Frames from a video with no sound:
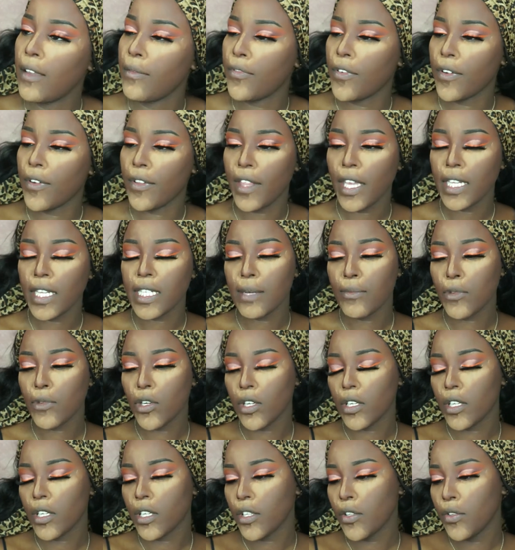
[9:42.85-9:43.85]
for that I'm
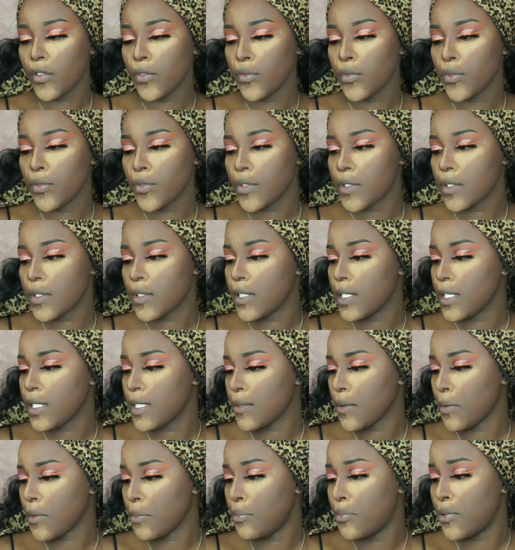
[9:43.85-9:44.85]
gonna use
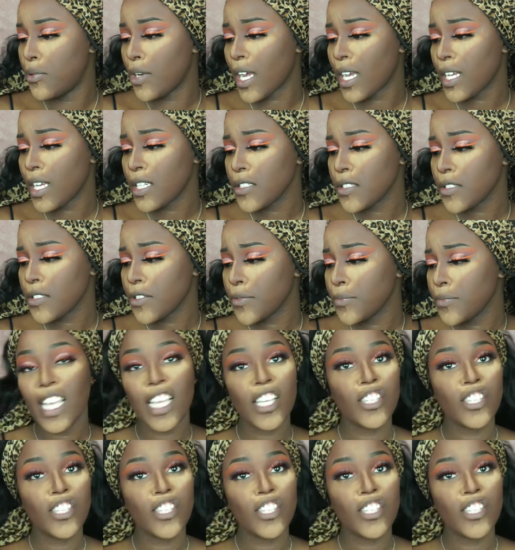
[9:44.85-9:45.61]
this brush.